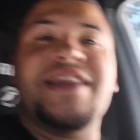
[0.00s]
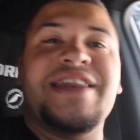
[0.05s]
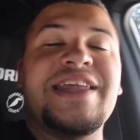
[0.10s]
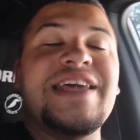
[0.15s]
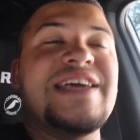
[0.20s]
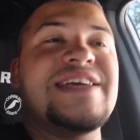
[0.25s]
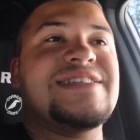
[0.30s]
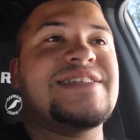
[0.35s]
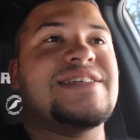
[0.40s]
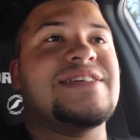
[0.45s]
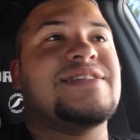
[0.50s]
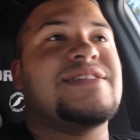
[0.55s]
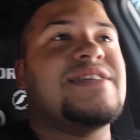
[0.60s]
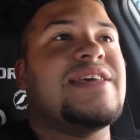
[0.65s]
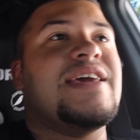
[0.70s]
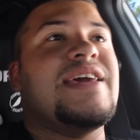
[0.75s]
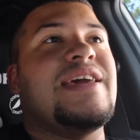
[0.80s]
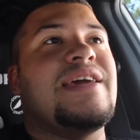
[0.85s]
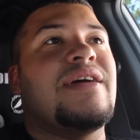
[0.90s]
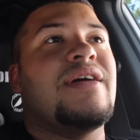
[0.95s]
need to
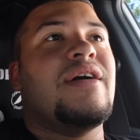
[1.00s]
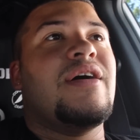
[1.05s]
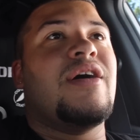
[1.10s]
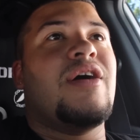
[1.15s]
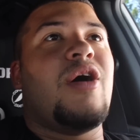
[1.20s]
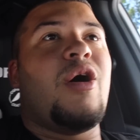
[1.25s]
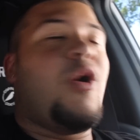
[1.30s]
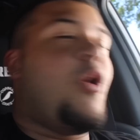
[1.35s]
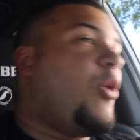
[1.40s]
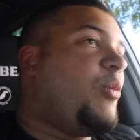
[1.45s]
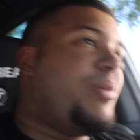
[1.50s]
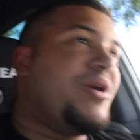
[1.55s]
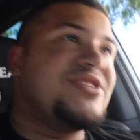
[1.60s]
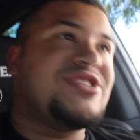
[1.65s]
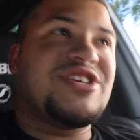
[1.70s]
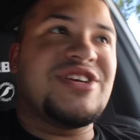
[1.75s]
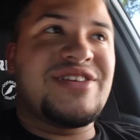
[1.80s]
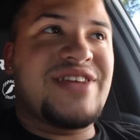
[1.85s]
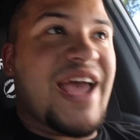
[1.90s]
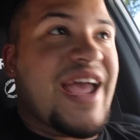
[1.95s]
see a whole
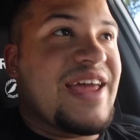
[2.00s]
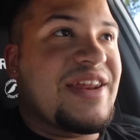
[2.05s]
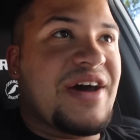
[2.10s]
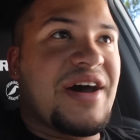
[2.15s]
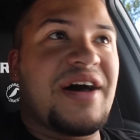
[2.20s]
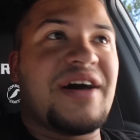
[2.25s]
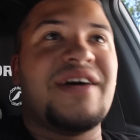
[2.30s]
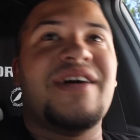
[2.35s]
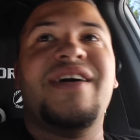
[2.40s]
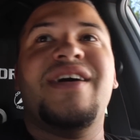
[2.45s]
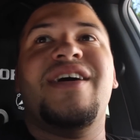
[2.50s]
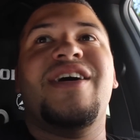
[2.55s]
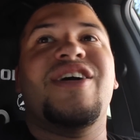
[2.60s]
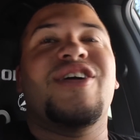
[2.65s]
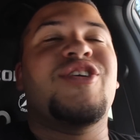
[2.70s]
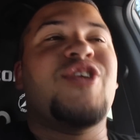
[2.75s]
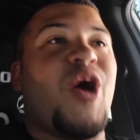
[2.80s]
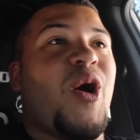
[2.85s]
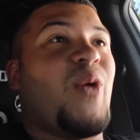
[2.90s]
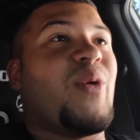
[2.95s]
bunch of data
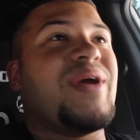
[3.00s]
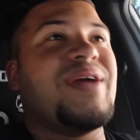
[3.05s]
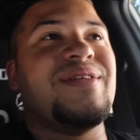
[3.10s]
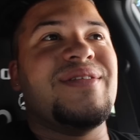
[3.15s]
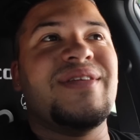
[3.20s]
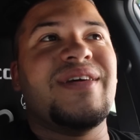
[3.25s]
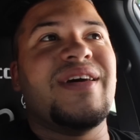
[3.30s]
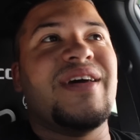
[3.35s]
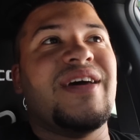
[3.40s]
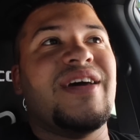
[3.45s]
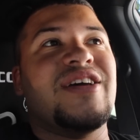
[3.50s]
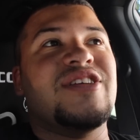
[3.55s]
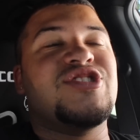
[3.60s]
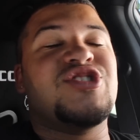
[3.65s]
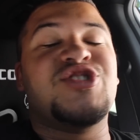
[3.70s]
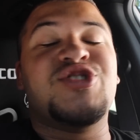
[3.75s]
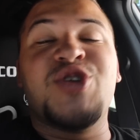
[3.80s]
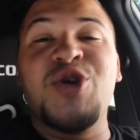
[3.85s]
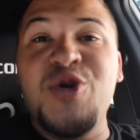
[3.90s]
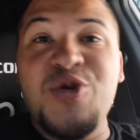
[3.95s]
going
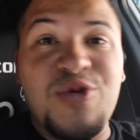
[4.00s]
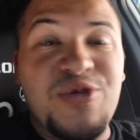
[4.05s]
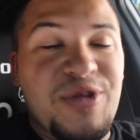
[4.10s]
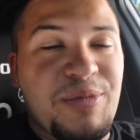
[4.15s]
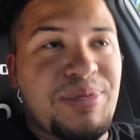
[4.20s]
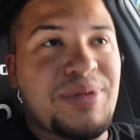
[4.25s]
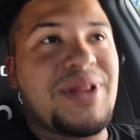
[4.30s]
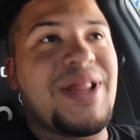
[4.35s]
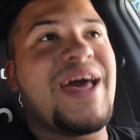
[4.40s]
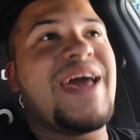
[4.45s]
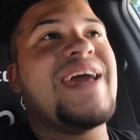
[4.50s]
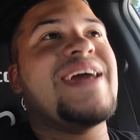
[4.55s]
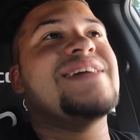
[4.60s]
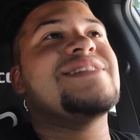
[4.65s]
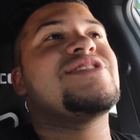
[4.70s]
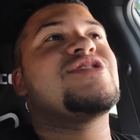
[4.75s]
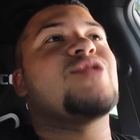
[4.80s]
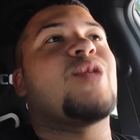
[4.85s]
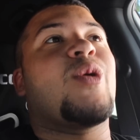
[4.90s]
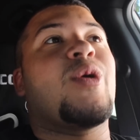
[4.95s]
to the
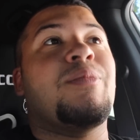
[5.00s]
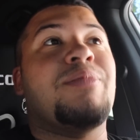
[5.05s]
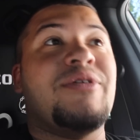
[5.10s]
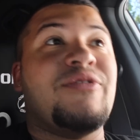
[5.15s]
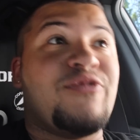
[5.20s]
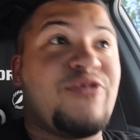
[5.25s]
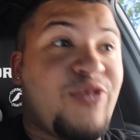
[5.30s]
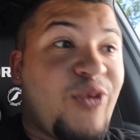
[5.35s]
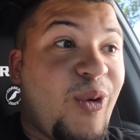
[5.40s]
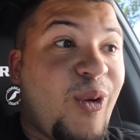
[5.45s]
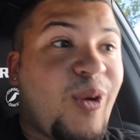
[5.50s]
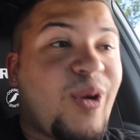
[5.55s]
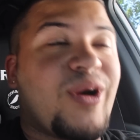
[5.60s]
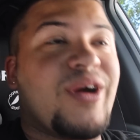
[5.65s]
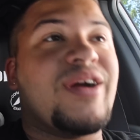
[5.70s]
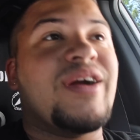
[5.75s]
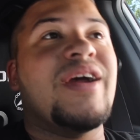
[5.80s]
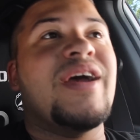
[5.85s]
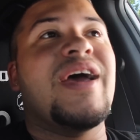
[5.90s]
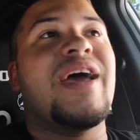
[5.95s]
place or
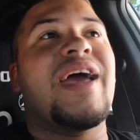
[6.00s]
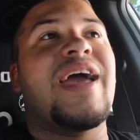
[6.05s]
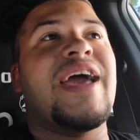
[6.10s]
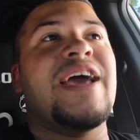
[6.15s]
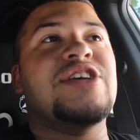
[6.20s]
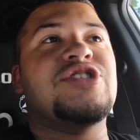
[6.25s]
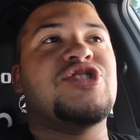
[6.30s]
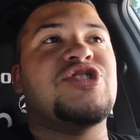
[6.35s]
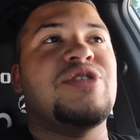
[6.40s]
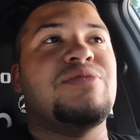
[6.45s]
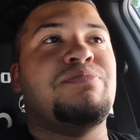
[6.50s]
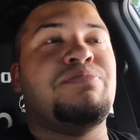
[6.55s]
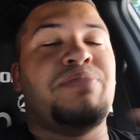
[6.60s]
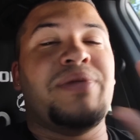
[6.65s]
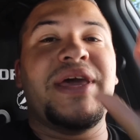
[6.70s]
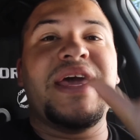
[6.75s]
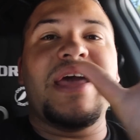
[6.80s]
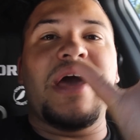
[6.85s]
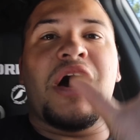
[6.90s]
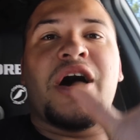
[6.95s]
before. It should
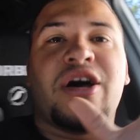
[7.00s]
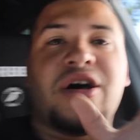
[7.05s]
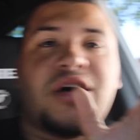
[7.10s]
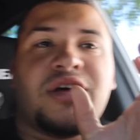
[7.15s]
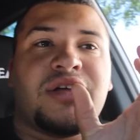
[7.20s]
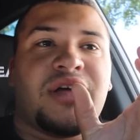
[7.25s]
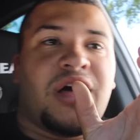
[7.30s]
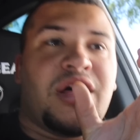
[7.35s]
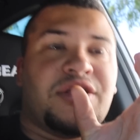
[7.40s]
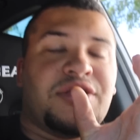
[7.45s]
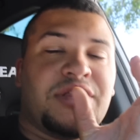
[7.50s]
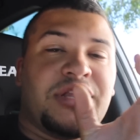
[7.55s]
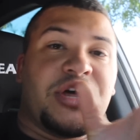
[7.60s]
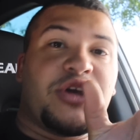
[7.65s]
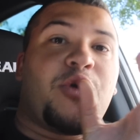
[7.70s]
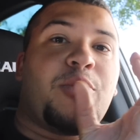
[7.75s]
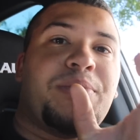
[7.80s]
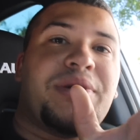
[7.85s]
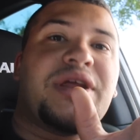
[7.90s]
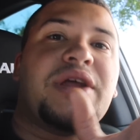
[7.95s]
be a
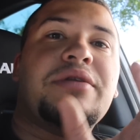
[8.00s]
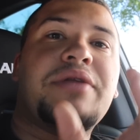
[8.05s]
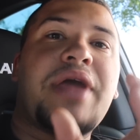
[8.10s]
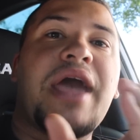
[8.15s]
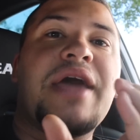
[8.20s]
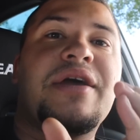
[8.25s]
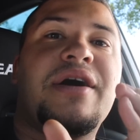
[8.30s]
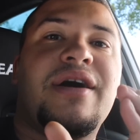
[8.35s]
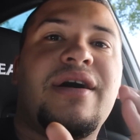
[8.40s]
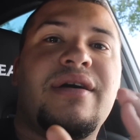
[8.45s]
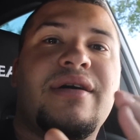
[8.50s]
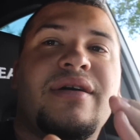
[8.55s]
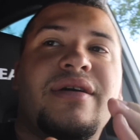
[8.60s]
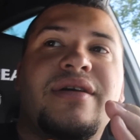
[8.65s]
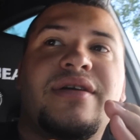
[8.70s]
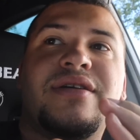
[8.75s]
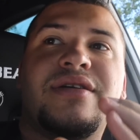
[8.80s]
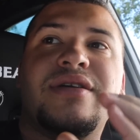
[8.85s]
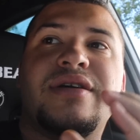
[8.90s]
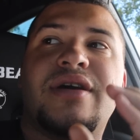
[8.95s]
little bit of data
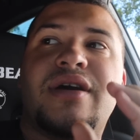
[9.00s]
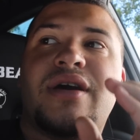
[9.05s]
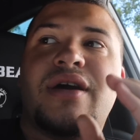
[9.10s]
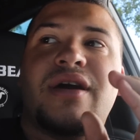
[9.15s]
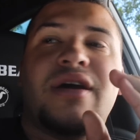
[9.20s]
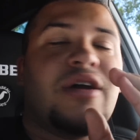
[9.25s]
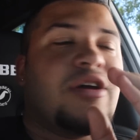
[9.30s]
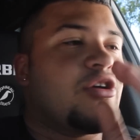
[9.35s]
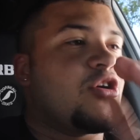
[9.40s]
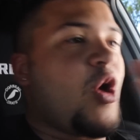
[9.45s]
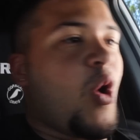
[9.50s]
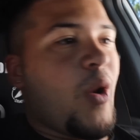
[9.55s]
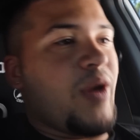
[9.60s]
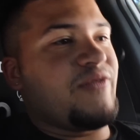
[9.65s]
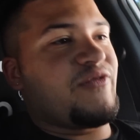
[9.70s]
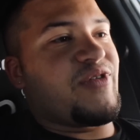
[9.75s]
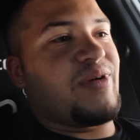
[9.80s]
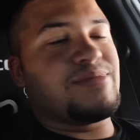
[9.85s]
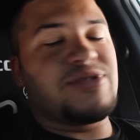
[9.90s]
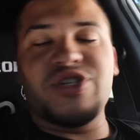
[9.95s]

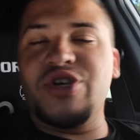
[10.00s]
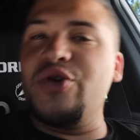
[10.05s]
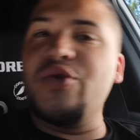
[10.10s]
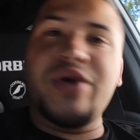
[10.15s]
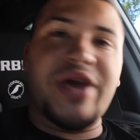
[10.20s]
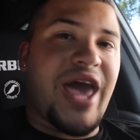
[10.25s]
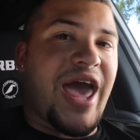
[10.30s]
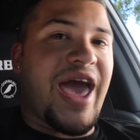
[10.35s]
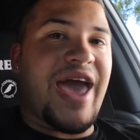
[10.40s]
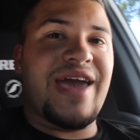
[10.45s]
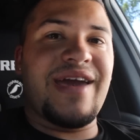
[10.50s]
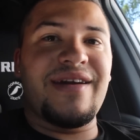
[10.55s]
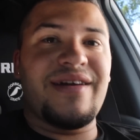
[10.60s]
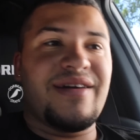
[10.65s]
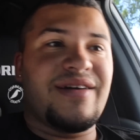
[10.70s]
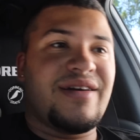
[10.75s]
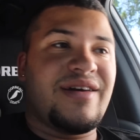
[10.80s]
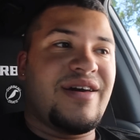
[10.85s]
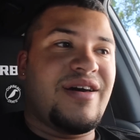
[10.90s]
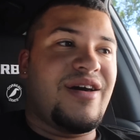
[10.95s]
going from 2K
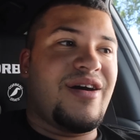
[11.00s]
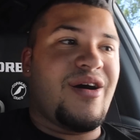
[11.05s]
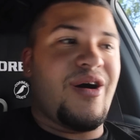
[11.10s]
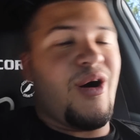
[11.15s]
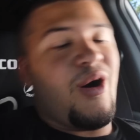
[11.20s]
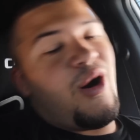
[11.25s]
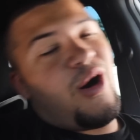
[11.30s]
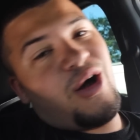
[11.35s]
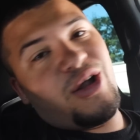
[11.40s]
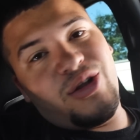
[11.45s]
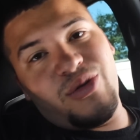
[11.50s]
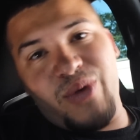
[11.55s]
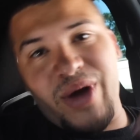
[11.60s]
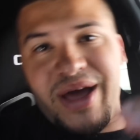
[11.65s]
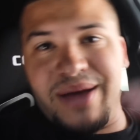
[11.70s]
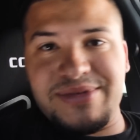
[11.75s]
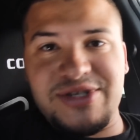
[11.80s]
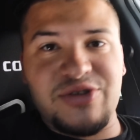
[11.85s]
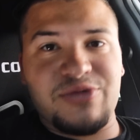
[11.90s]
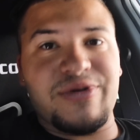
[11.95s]
all the
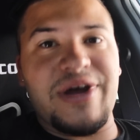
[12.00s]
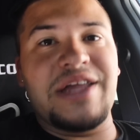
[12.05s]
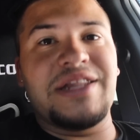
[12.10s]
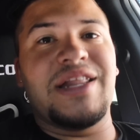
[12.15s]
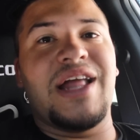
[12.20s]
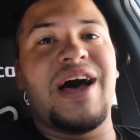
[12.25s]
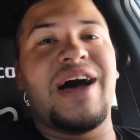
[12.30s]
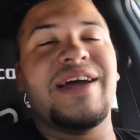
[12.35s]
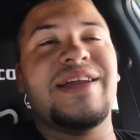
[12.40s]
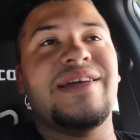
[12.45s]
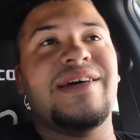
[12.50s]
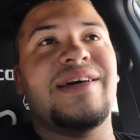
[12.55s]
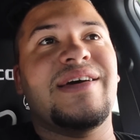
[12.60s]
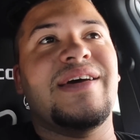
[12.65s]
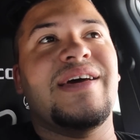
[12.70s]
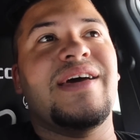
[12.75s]
way up to redline,